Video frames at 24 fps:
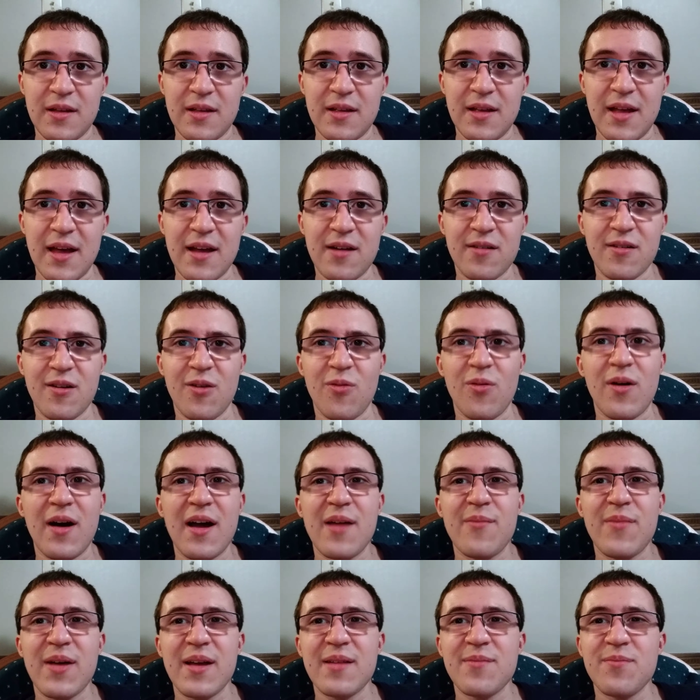I don't know why
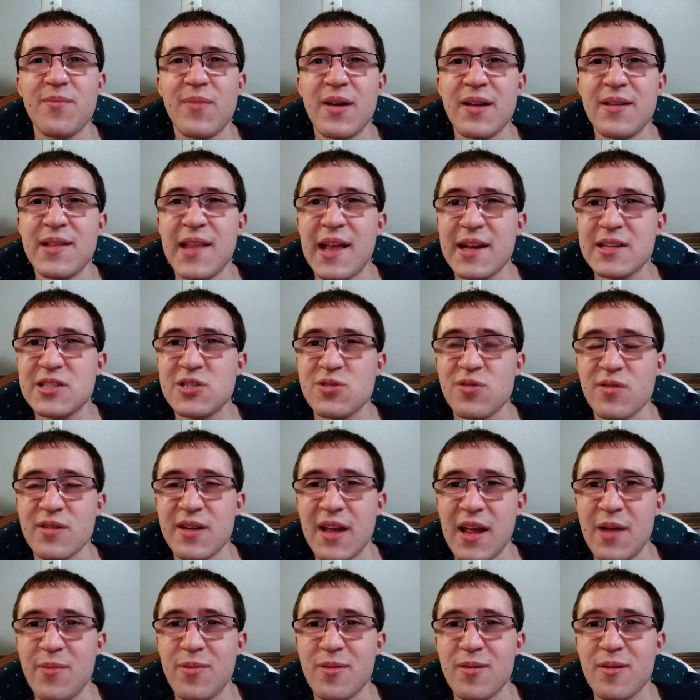my next door
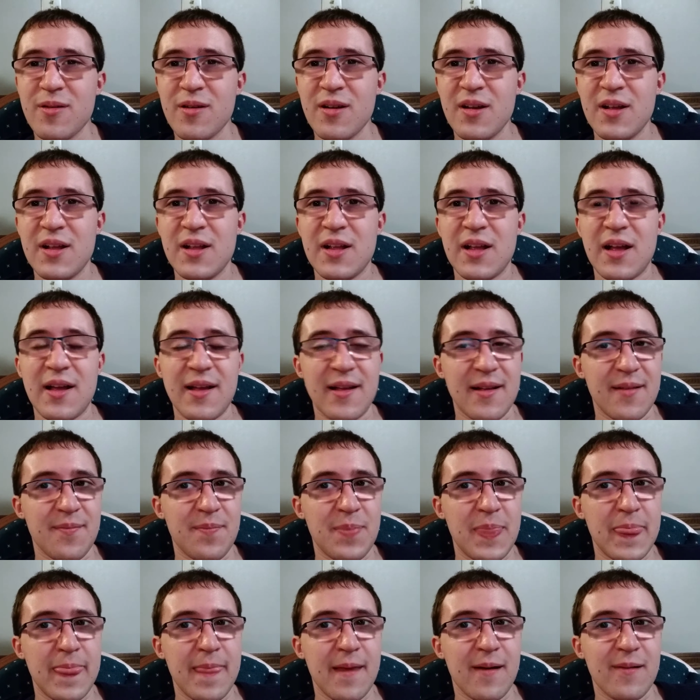neighbor
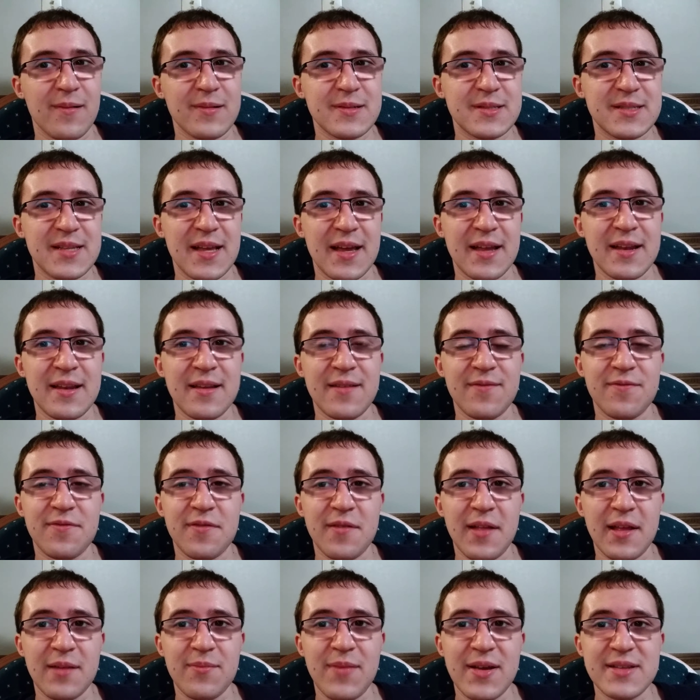always said, for
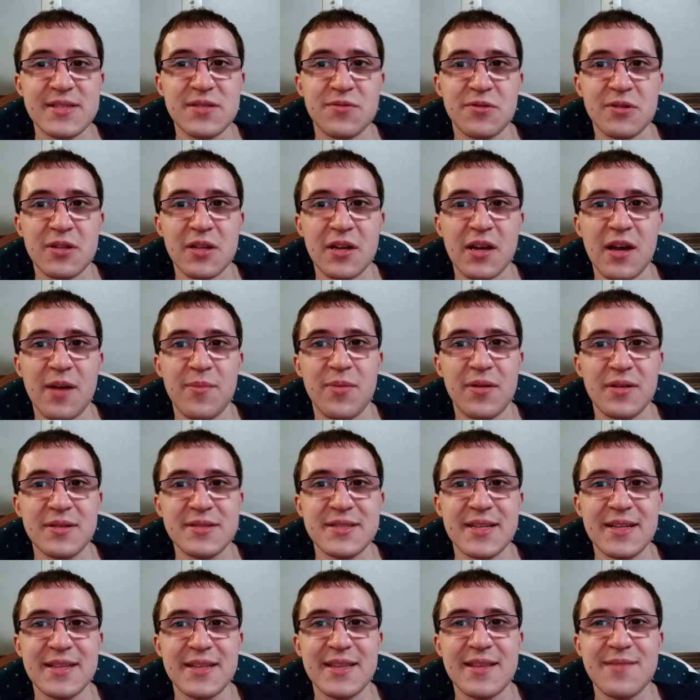like Amazing World of Gumball, I
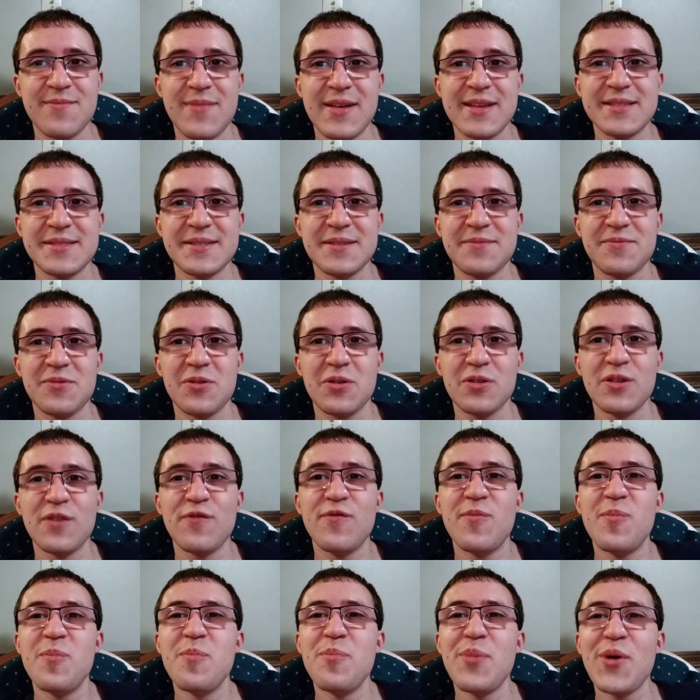said, The Amazing World of
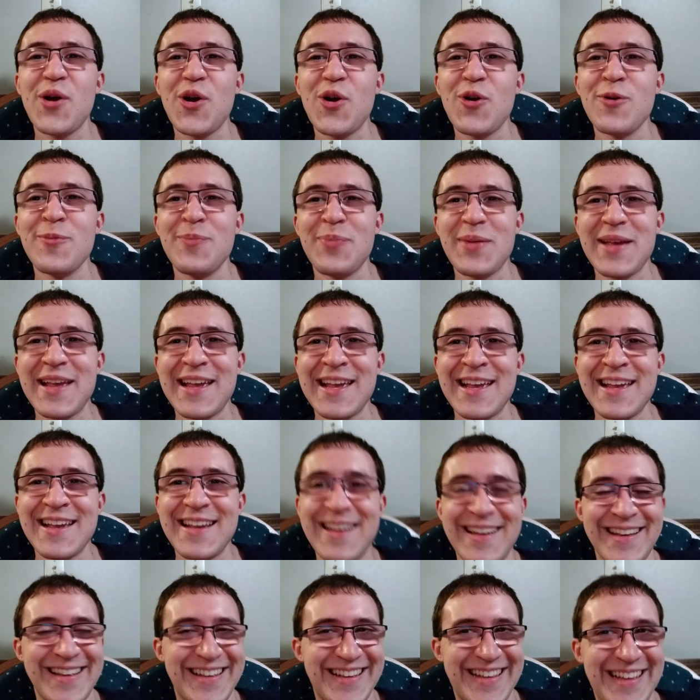
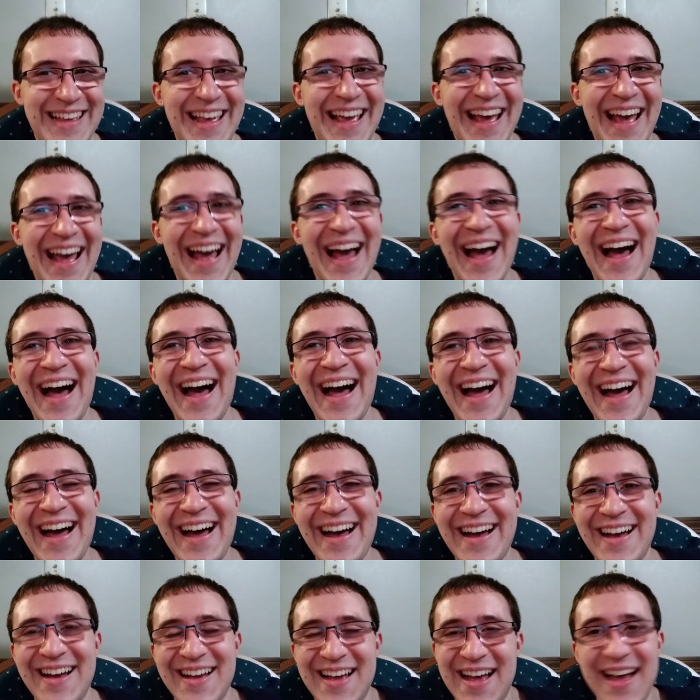Poopy.
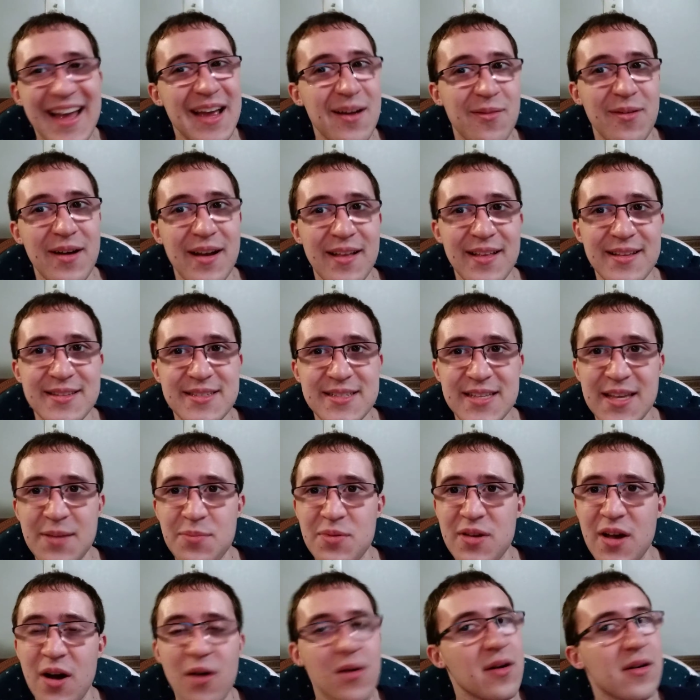Anyway, let's keep
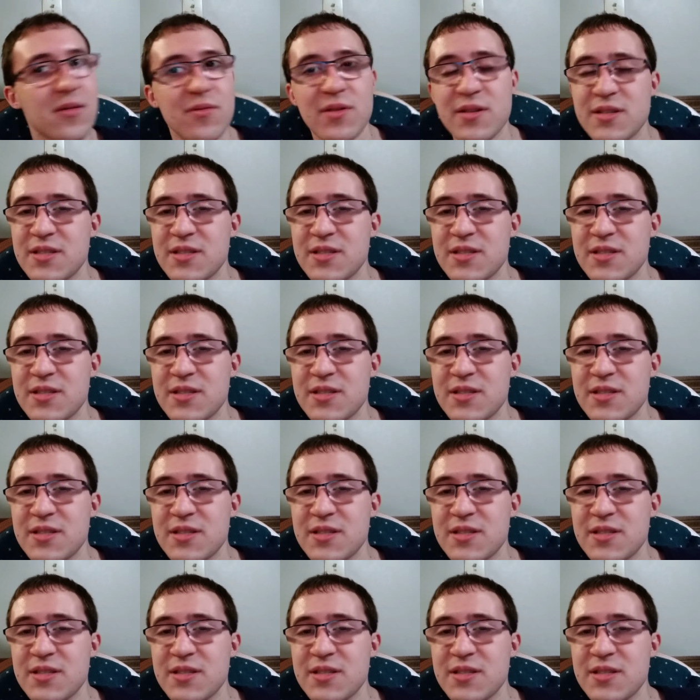going.